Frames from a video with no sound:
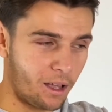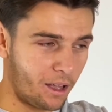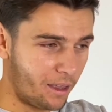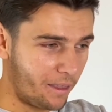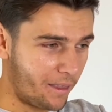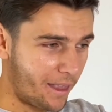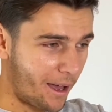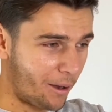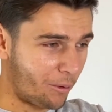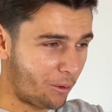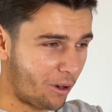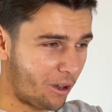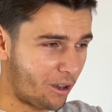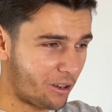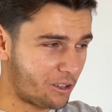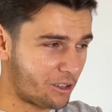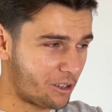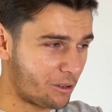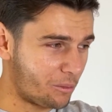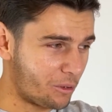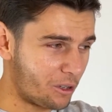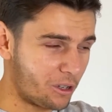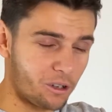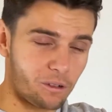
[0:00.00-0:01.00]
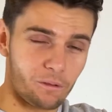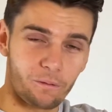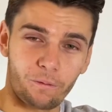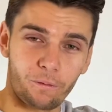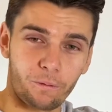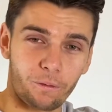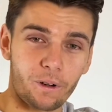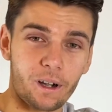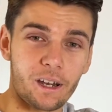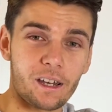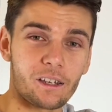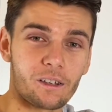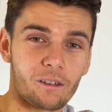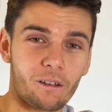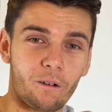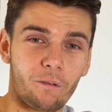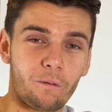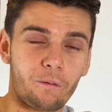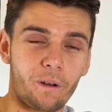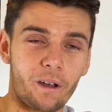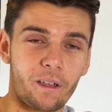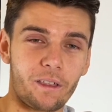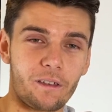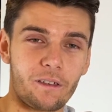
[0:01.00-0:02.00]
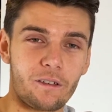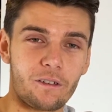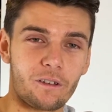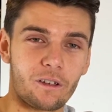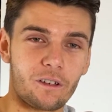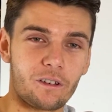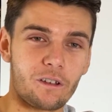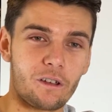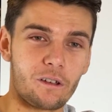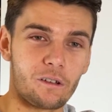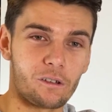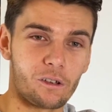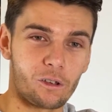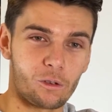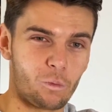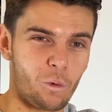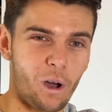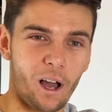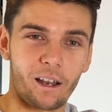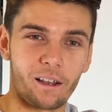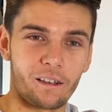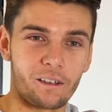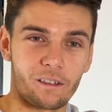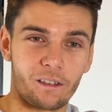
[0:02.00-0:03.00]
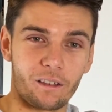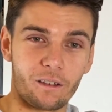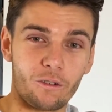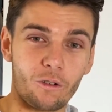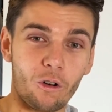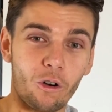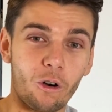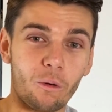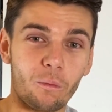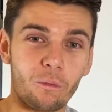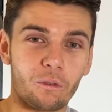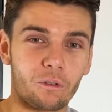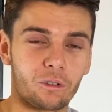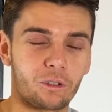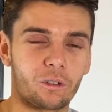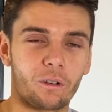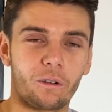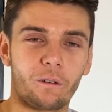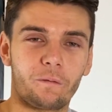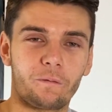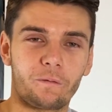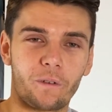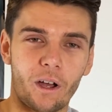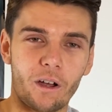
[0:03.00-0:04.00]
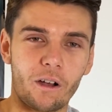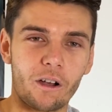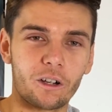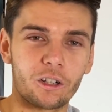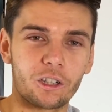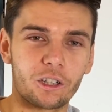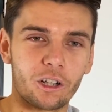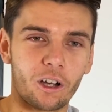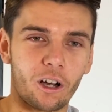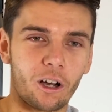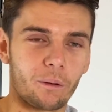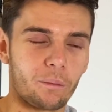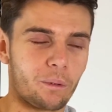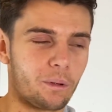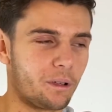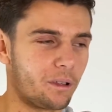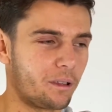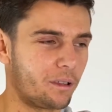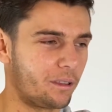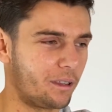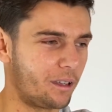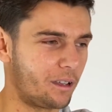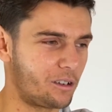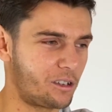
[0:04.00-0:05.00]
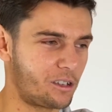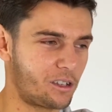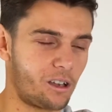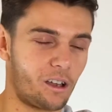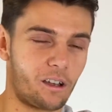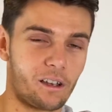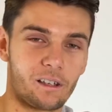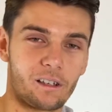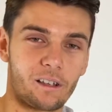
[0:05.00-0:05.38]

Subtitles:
there are some good free software that you can use, as well as the normal sort of Photoshop. Sites